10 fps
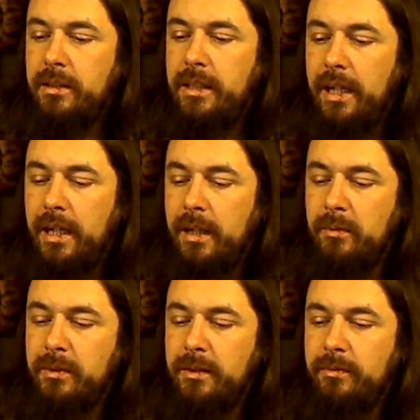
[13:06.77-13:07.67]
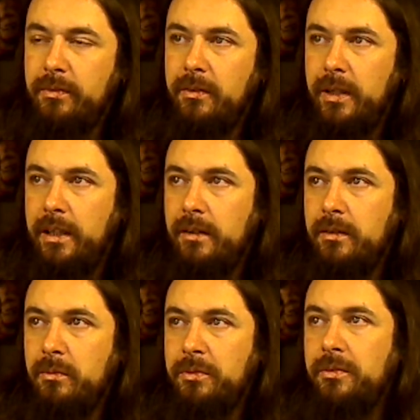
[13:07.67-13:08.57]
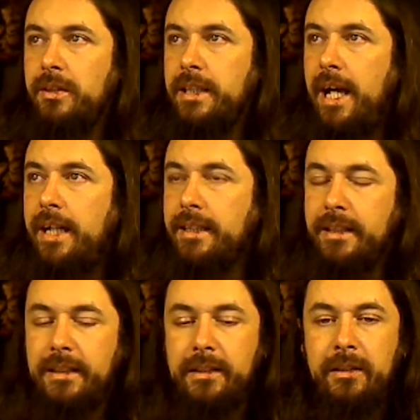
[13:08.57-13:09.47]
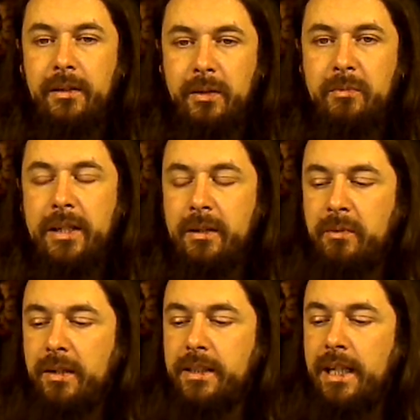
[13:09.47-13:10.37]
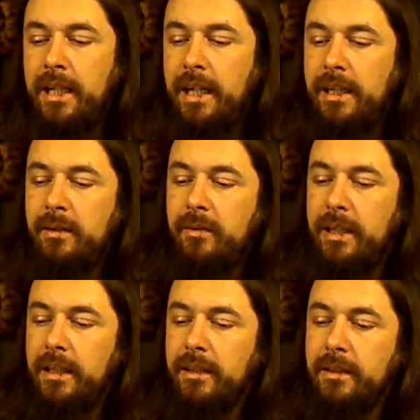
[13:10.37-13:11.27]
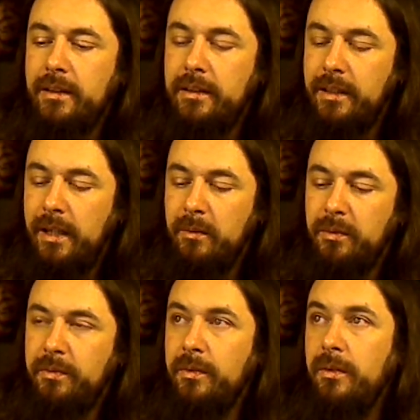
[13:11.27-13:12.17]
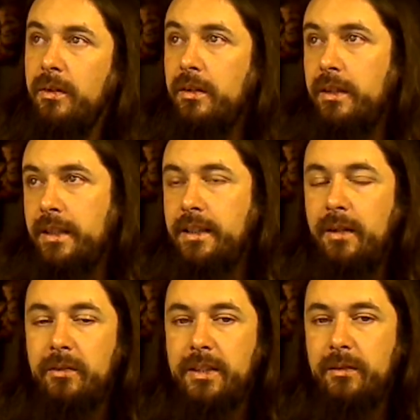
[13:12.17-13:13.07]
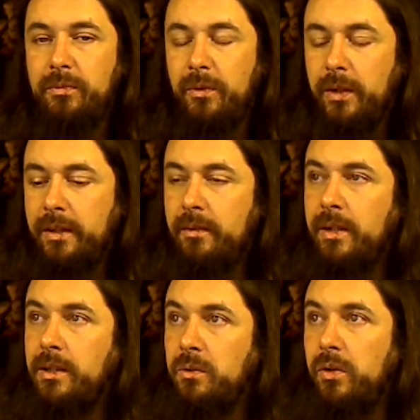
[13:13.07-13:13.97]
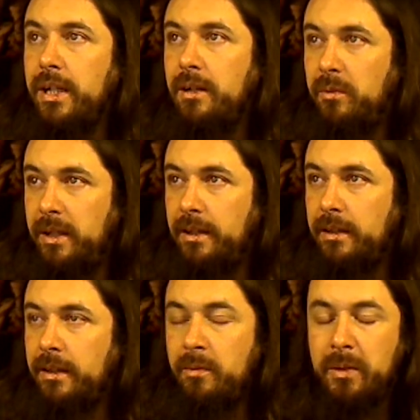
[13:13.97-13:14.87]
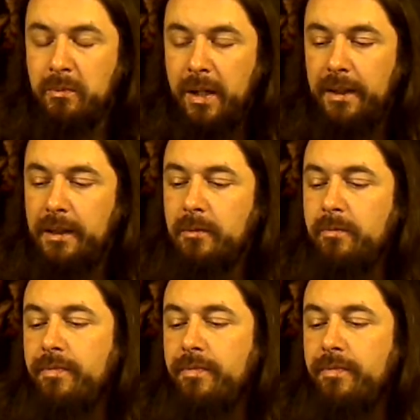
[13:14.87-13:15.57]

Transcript: times 40. Before taxes, you know, you're making about 1080 a week times 4, that's obviously 4320 a week, I mean a month,